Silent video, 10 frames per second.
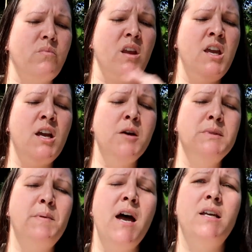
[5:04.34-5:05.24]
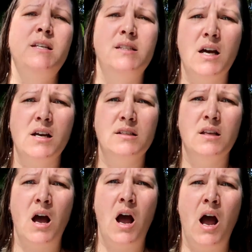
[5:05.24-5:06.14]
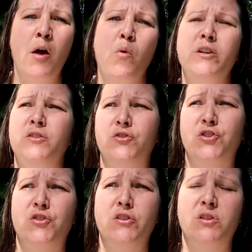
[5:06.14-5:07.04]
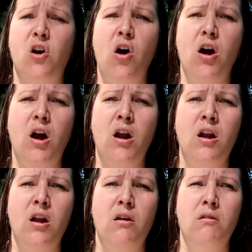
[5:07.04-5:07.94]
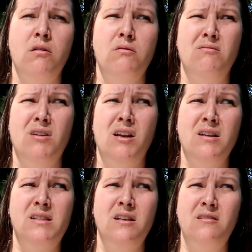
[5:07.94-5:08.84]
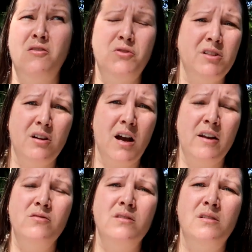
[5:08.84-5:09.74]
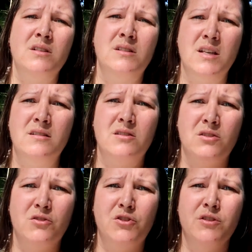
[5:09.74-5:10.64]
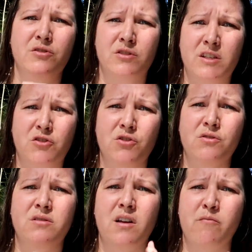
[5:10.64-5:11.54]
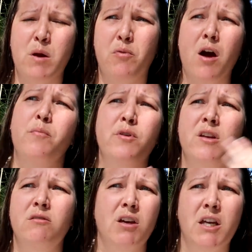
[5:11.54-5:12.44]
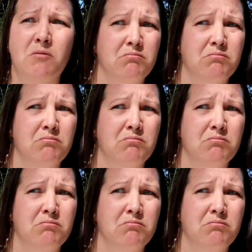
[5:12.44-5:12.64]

He comes back, he says, I want to search this car. And I said, no, sir, I don't consent to searches or seizures of my property. Like,